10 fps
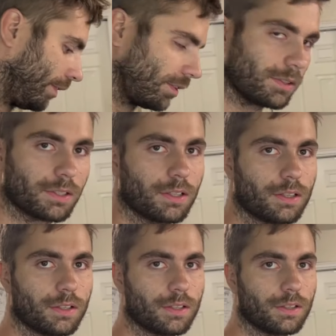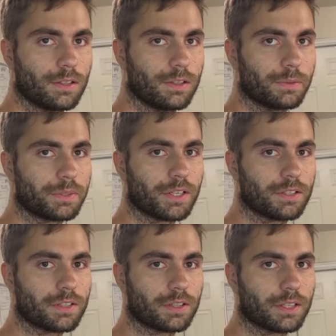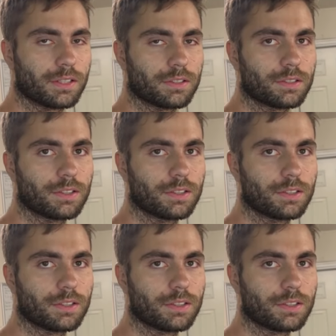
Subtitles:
else? Did we change anything else?